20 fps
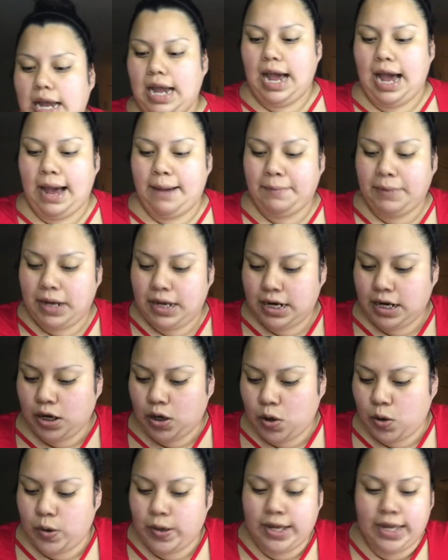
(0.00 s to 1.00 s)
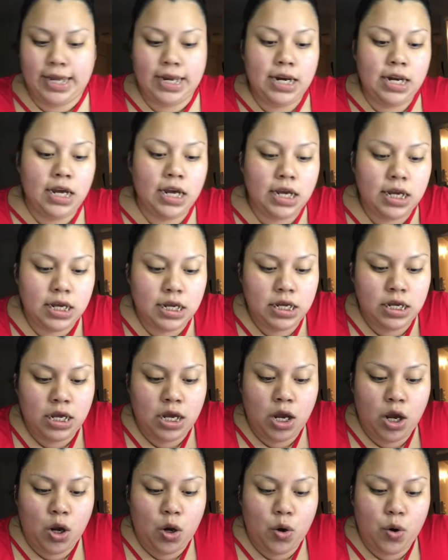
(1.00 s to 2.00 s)
I'm gonna go in
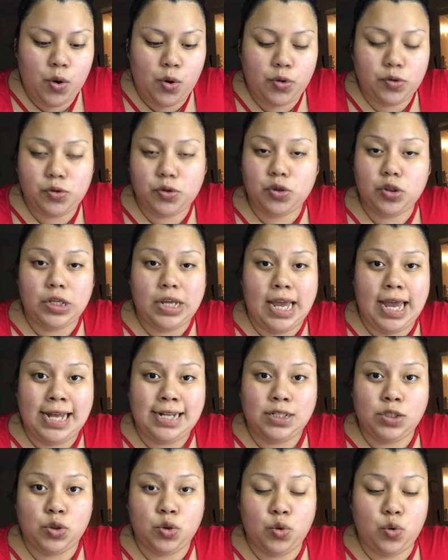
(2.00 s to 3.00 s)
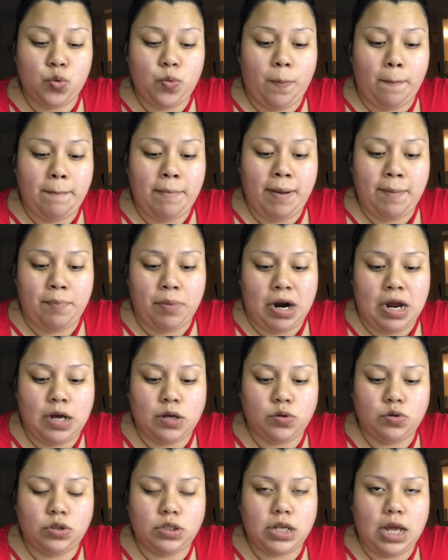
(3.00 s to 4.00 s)
and do my
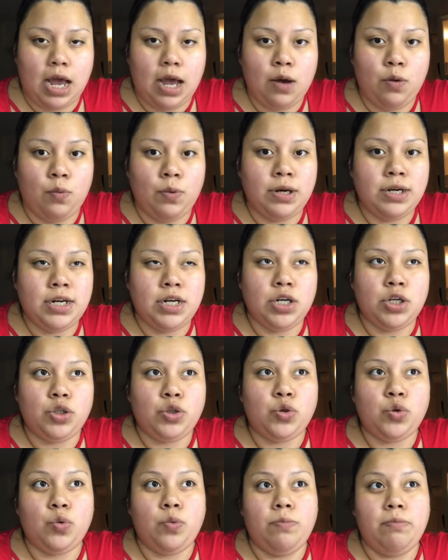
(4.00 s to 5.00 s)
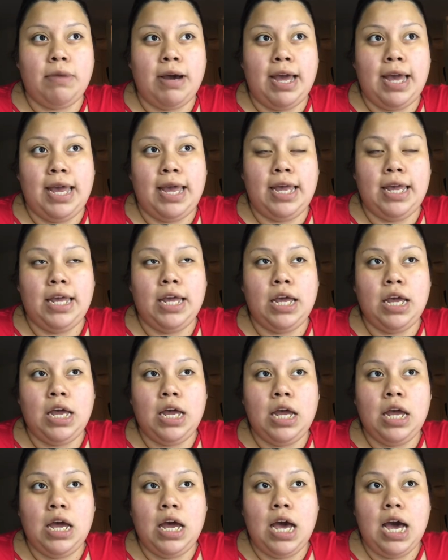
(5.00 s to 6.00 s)
brows. I wanted to do my
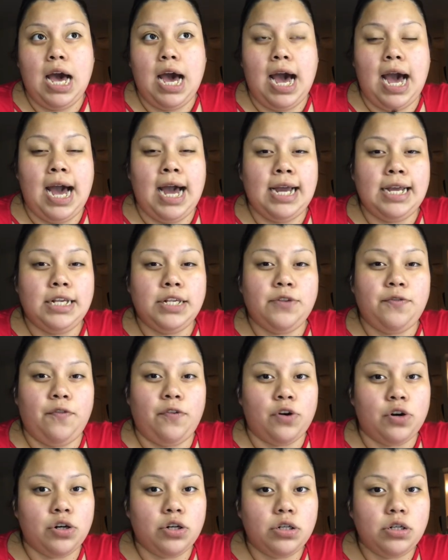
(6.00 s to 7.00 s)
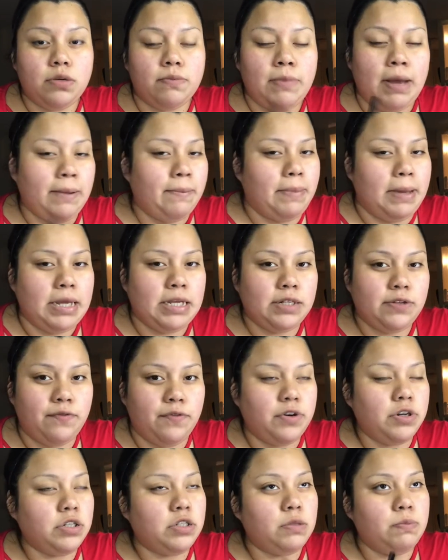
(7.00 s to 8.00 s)
eyes first, my base
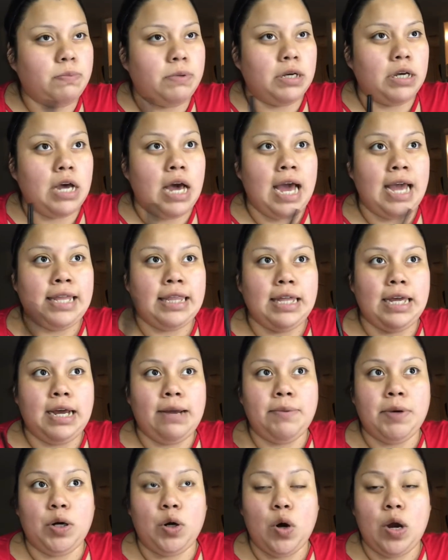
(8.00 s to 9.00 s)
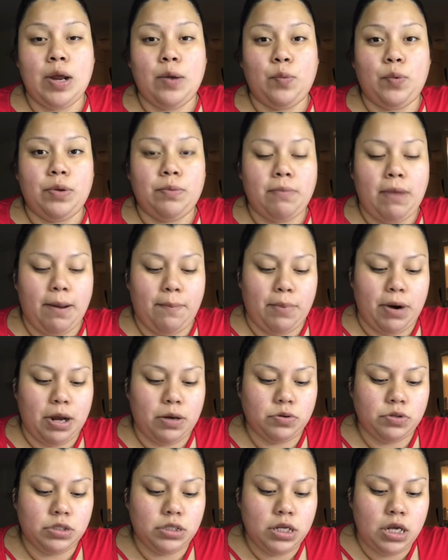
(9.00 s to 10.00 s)
first, but I think I'm gonna go in with my
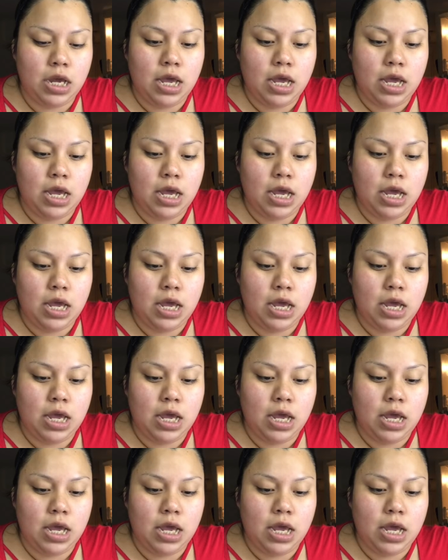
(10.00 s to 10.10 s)
brows.